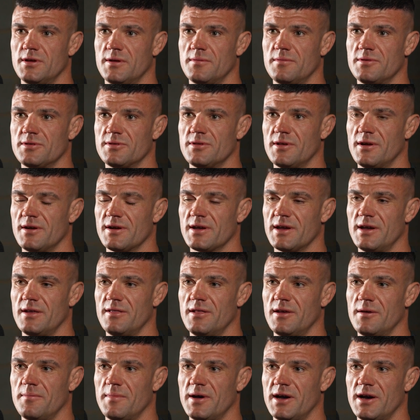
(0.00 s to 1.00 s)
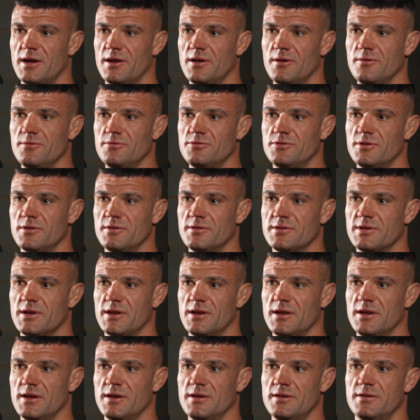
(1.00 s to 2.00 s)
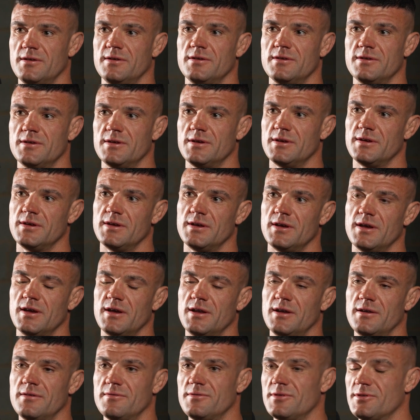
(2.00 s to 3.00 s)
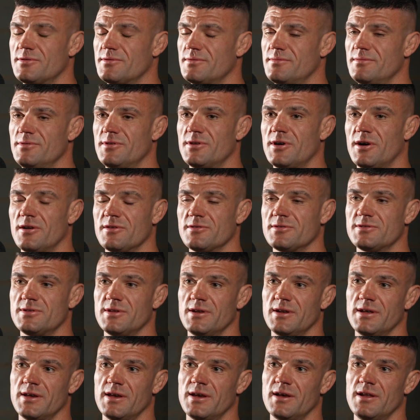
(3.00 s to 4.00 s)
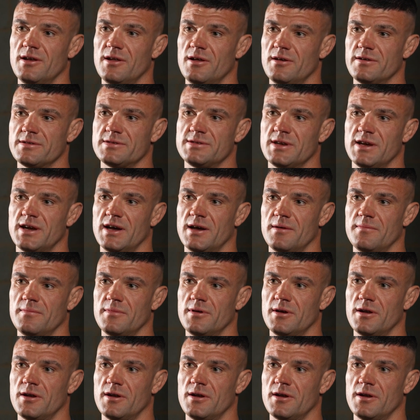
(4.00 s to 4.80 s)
I'm just not getting the amount of nutrients I need, and just constantly ill all the time.